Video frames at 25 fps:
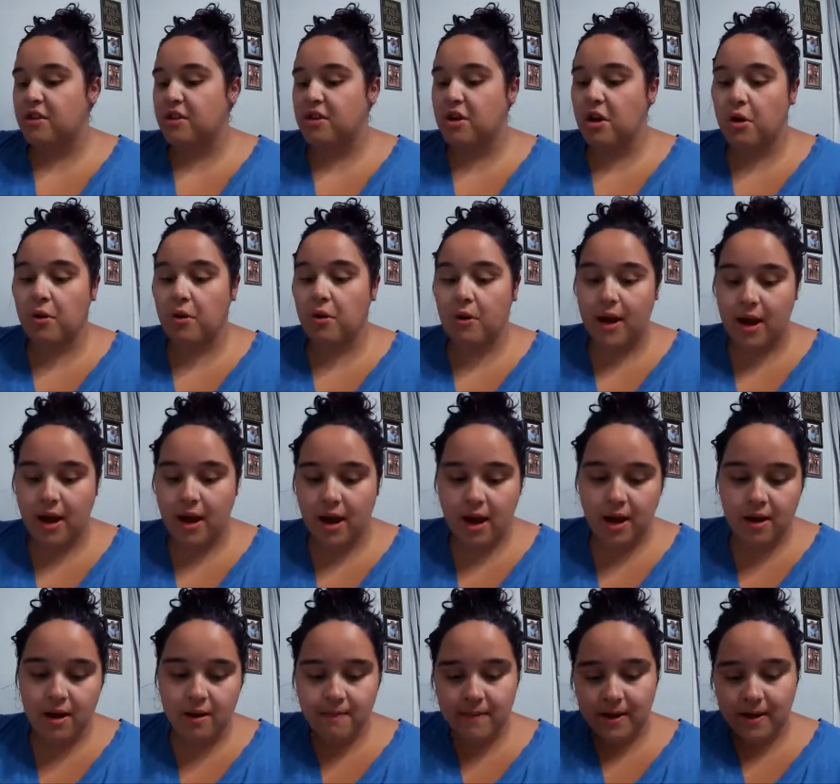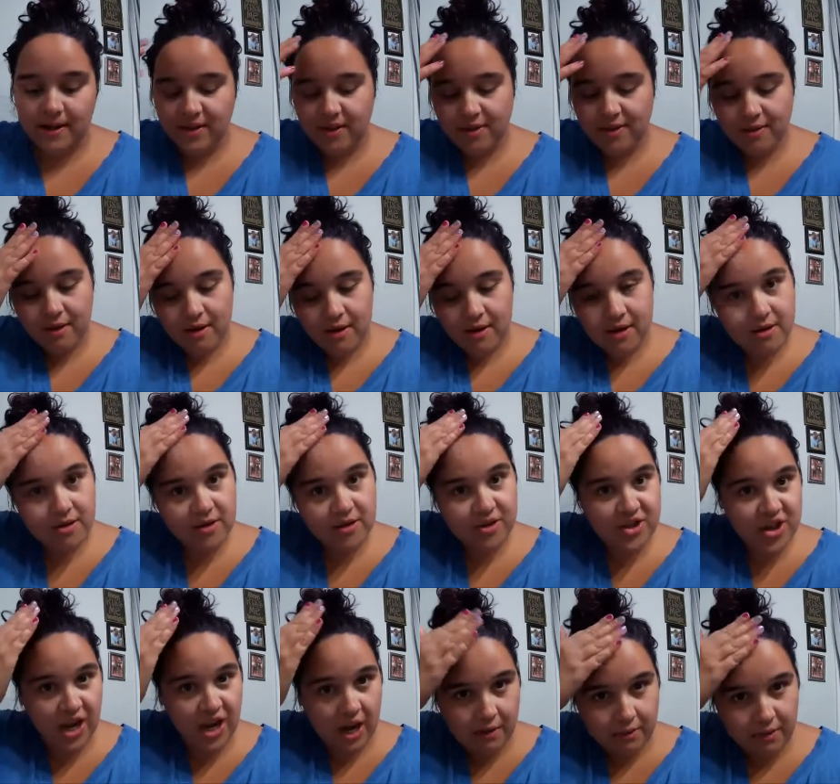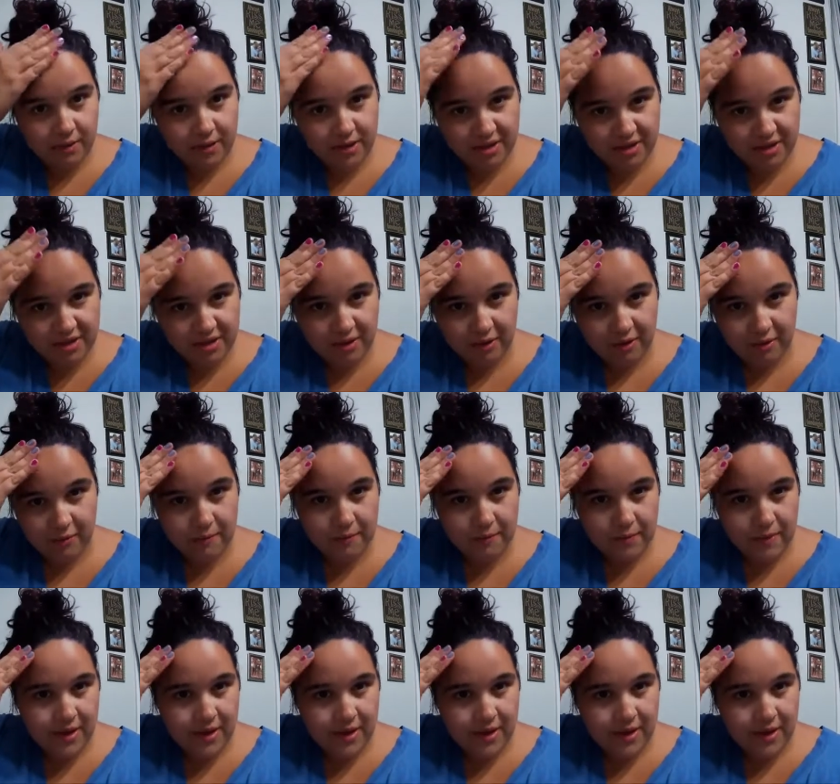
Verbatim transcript: So um, I just got out of the shower, so